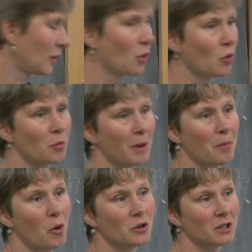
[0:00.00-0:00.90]
What about
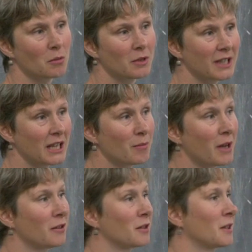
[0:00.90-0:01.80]
posthumous
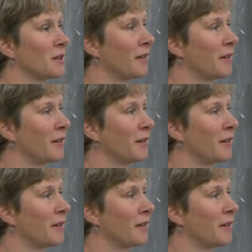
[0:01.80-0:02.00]
emails?